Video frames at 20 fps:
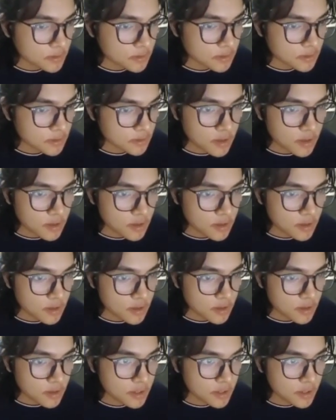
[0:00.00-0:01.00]
and then
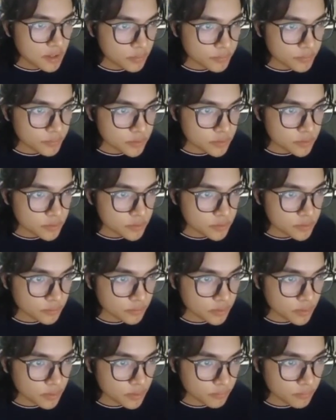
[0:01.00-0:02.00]
we proceed to the
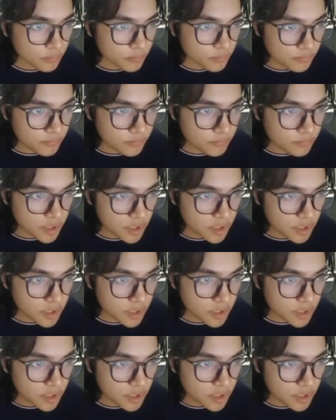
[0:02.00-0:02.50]
multiplication